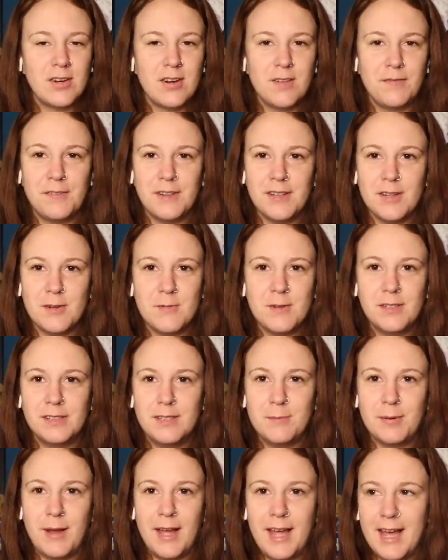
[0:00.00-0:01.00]
started feeling
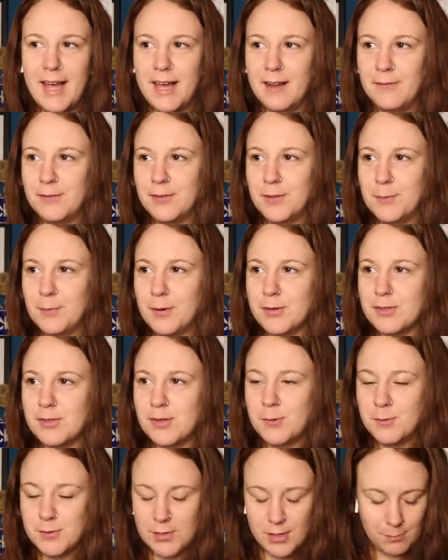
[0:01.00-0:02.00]
really bad for the
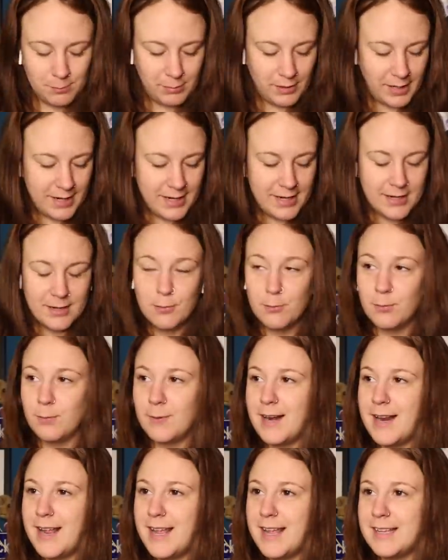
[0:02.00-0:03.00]
person who was all bloody in the
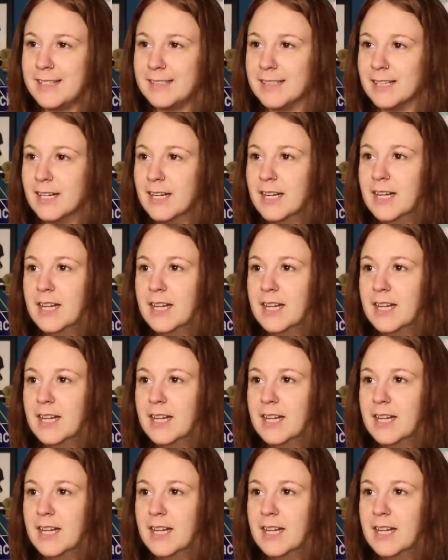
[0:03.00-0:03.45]
ring.